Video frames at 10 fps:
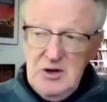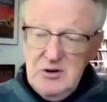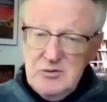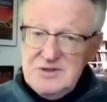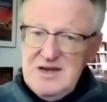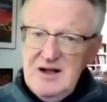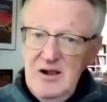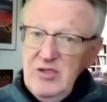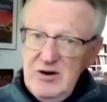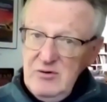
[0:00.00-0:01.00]
who
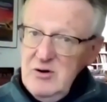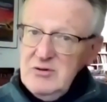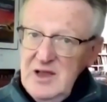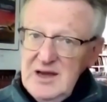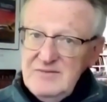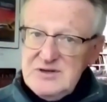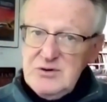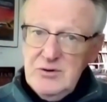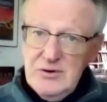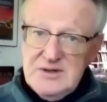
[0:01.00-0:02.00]
tell their own life
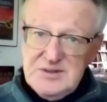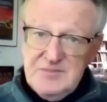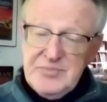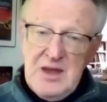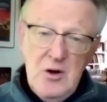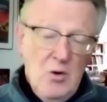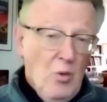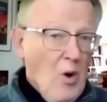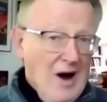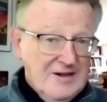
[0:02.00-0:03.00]
stories
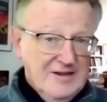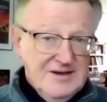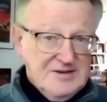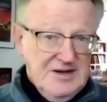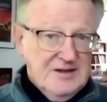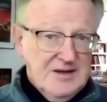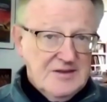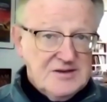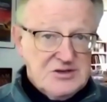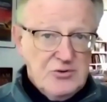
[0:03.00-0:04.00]
while they're telling
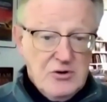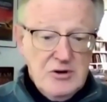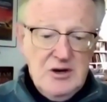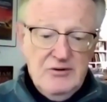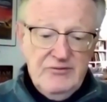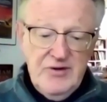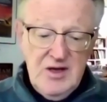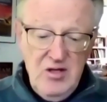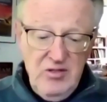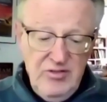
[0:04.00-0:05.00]
the story of
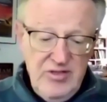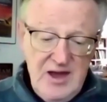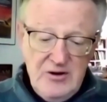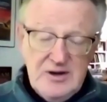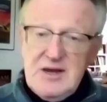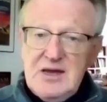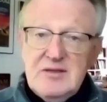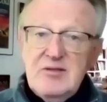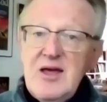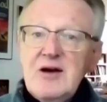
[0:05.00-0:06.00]
their
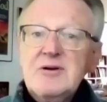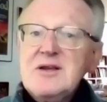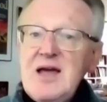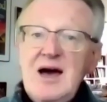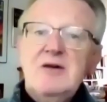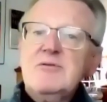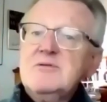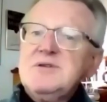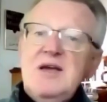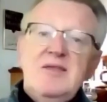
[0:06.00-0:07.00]
their
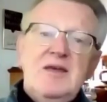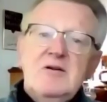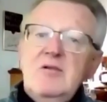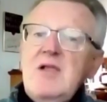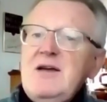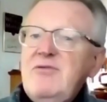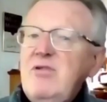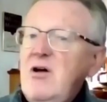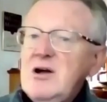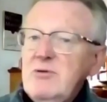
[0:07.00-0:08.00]
encounters and their
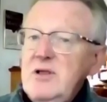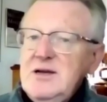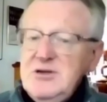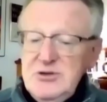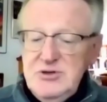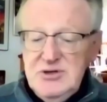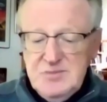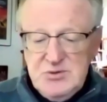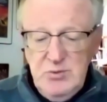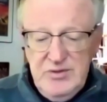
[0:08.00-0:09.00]
lifelong
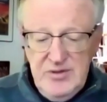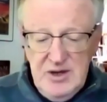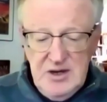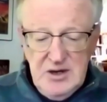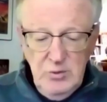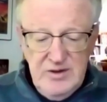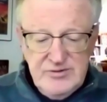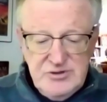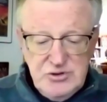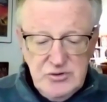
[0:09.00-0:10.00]
relationships with,
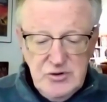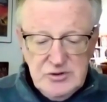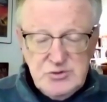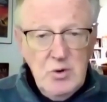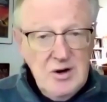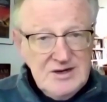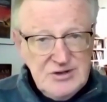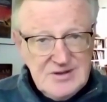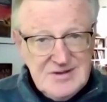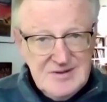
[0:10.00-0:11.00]
with George
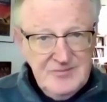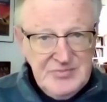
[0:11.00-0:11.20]
Washington.